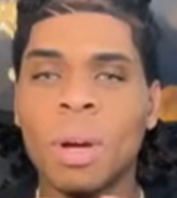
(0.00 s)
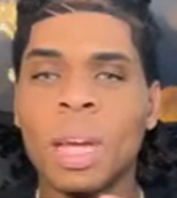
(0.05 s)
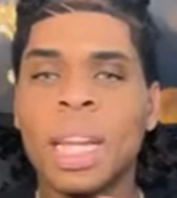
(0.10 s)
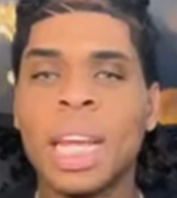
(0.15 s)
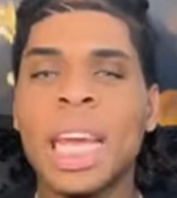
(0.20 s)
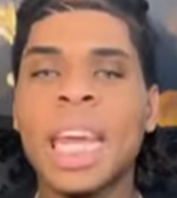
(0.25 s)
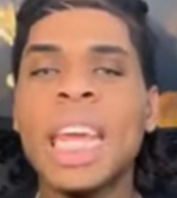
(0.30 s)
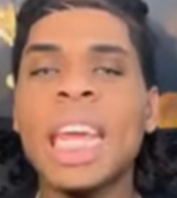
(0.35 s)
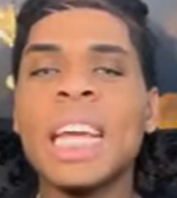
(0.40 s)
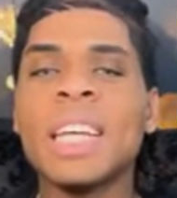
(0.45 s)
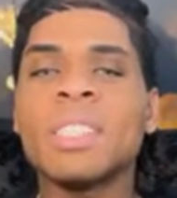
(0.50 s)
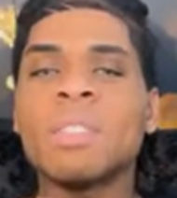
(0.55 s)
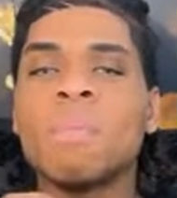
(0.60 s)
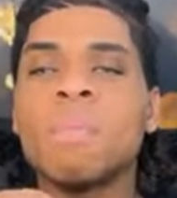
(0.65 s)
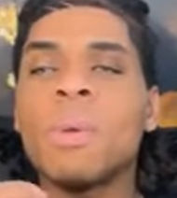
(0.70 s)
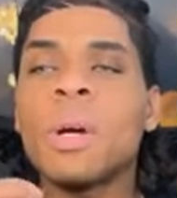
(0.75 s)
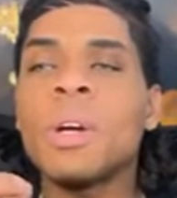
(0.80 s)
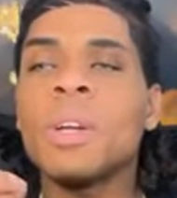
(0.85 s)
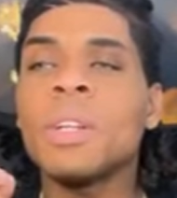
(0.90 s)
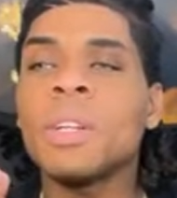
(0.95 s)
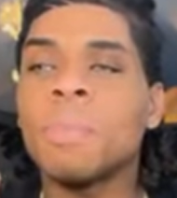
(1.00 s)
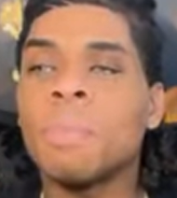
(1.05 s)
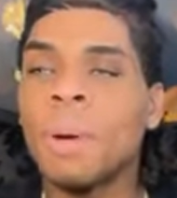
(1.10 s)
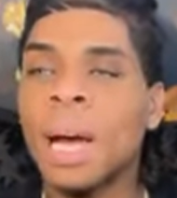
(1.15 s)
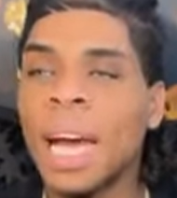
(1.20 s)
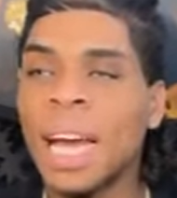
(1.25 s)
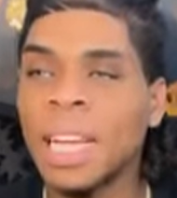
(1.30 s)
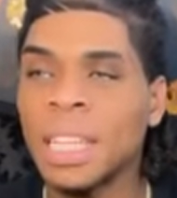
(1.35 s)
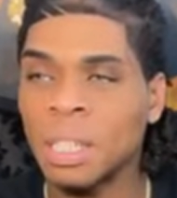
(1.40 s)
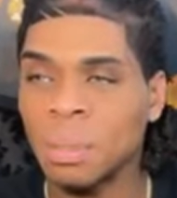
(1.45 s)
when he is
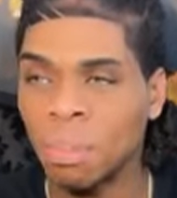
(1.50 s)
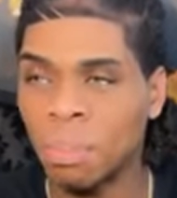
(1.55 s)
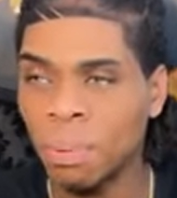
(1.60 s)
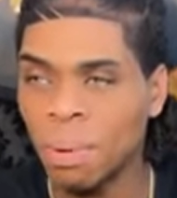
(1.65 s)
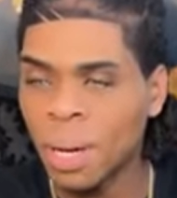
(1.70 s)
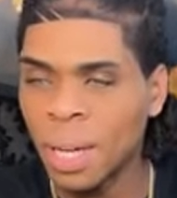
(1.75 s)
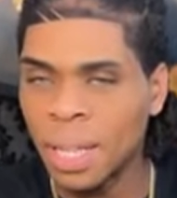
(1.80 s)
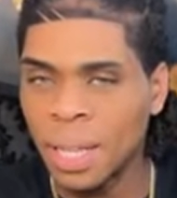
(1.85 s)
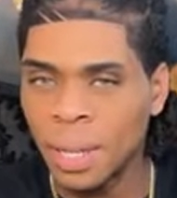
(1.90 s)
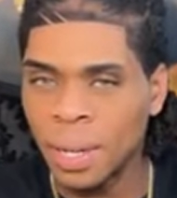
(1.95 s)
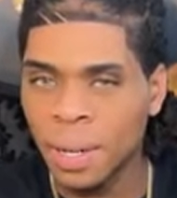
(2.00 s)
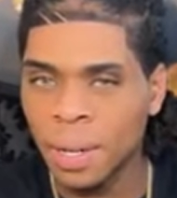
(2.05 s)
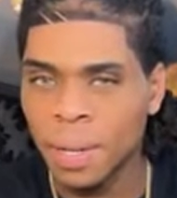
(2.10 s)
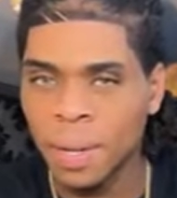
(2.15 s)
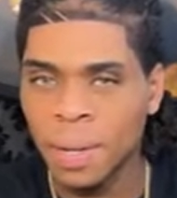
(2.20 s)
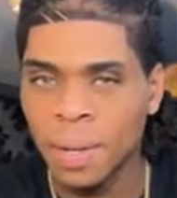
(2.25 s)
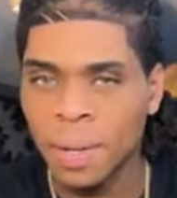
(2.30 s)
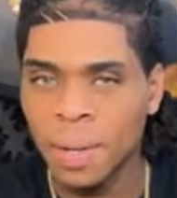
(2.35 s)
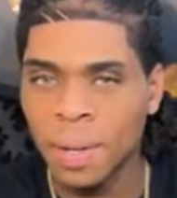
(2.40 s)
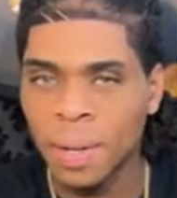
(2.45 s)
murdered by his brother,